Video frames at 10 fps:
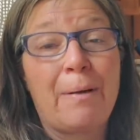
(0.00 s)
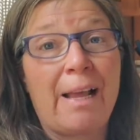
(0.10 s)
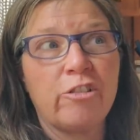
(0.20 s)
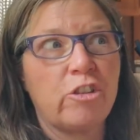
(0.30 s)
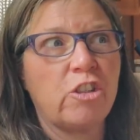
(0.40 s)
I
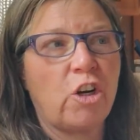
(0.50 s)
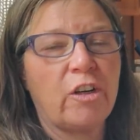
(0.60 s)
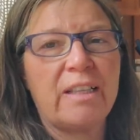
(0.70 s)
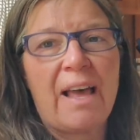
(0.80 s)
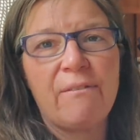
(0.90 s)
actually
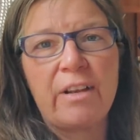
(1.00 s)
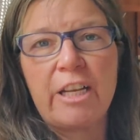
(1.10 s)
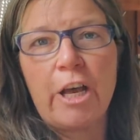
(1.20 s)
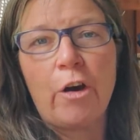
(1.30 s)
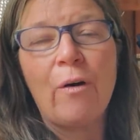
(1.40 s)
started that
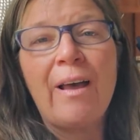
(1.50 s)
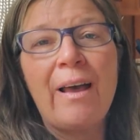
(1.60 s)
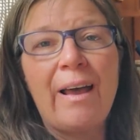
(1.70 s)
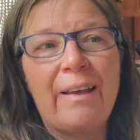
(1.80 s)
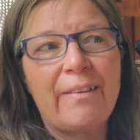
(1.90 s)
video
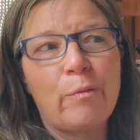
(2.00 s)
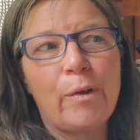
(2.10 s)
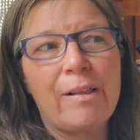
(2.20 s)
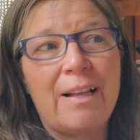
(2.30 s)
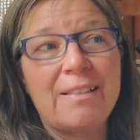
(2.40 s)
and then
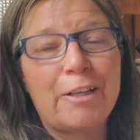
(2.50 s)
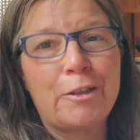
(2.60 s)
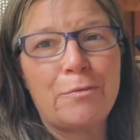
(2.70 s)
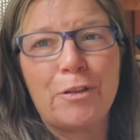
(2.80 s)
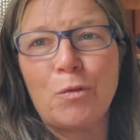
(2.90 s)
realized I
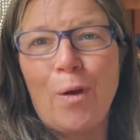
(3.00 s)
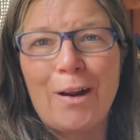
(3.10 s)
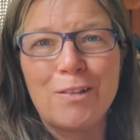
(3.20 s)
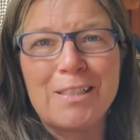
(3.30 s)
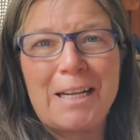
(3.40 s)
couldn't fit the
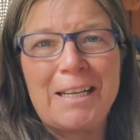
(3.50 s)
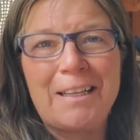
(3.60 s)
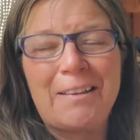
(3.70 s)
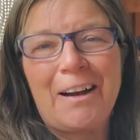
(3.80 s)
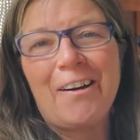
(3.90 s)
rattlesnake
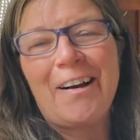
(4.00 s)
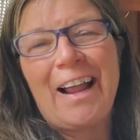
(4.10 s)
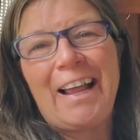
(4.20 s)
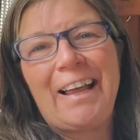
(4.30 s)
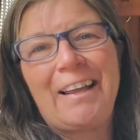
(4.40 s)
in there,
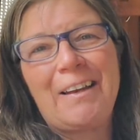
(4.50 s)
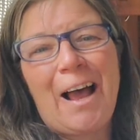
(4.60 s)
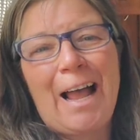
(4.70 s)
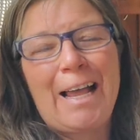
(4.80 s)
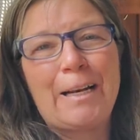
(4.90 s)
and
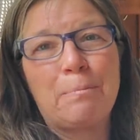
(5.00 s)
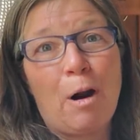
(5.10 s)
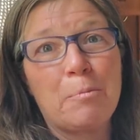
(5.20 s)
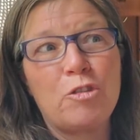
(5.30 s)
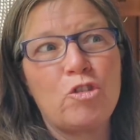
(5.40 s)
I had
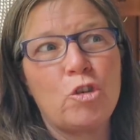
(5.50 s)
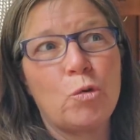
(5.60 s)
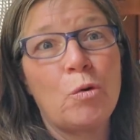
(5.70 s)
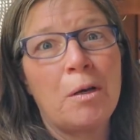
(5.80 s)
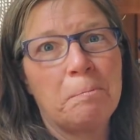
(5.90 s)
promised you
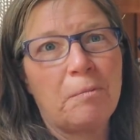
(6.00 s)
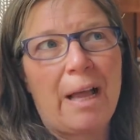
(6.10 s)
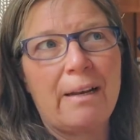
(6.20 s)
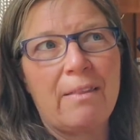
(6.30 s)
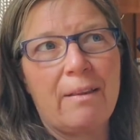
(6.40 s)

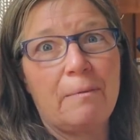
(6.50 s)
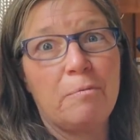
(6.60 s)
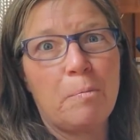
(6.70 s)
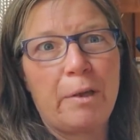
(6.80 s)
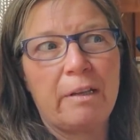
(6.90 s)
kind of the,
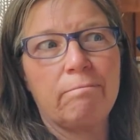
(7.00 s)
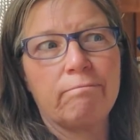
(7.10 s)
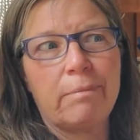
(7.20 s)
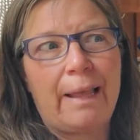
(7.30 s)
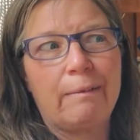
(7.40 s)
the big,
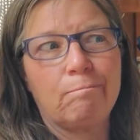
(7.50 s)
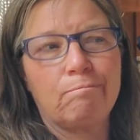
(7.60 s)
like,